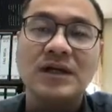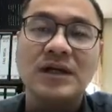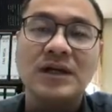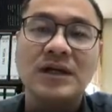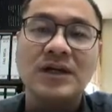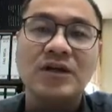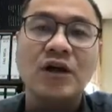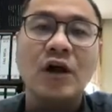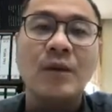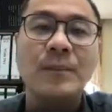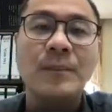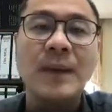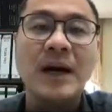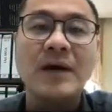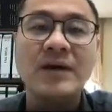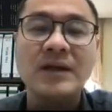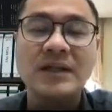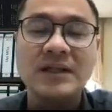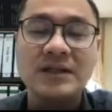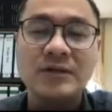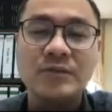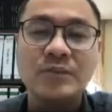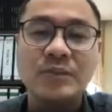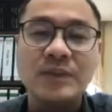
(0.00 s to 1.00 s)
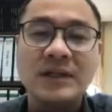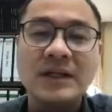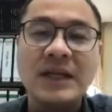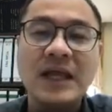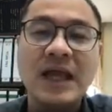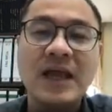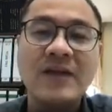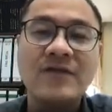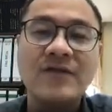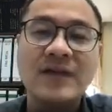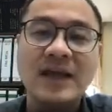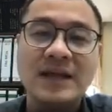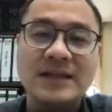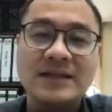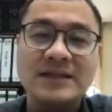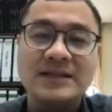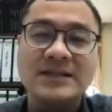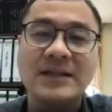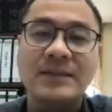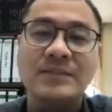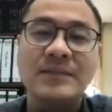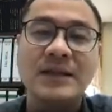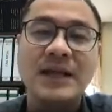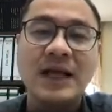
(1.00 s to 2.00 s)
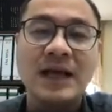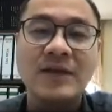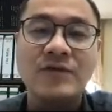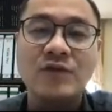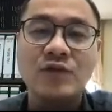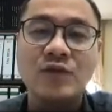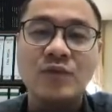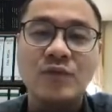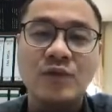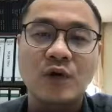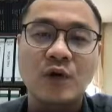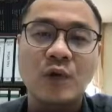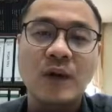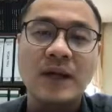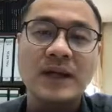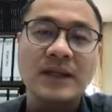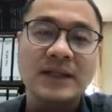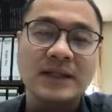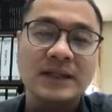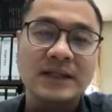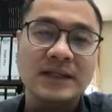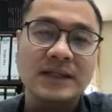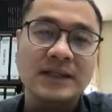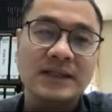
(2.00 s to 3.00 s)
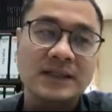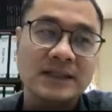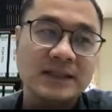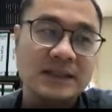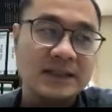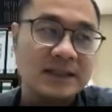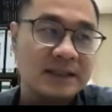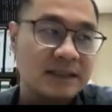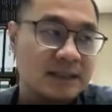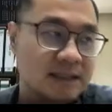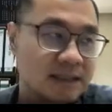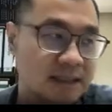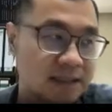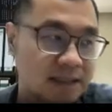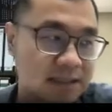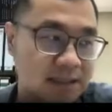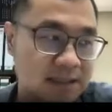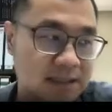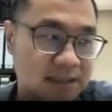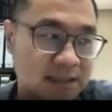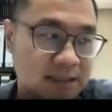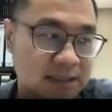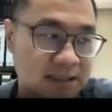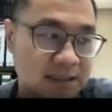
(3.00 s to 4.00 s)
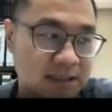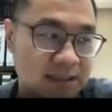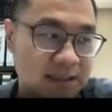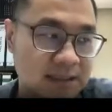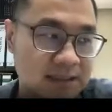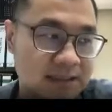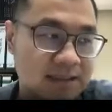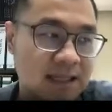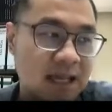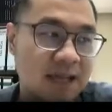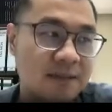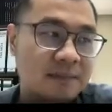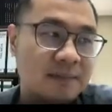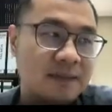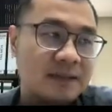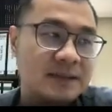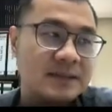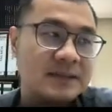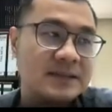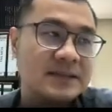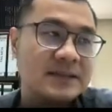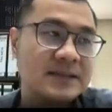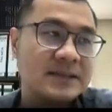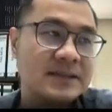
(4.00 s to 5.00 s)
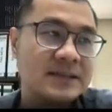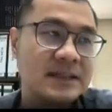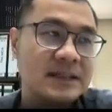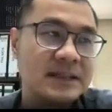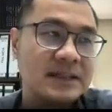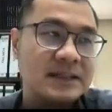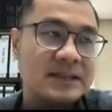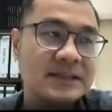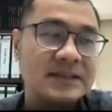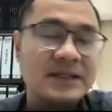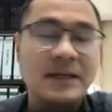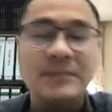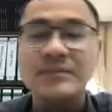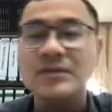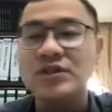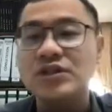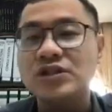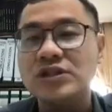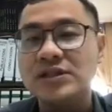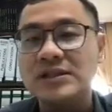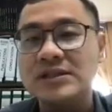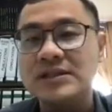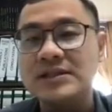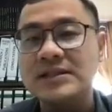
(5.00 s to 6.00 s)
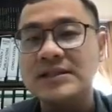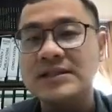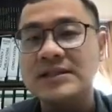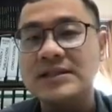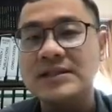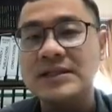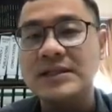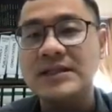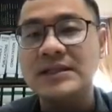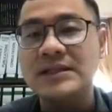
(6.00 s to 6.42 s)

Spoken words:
compile in the PDF and submit. I will provide the assignment submissions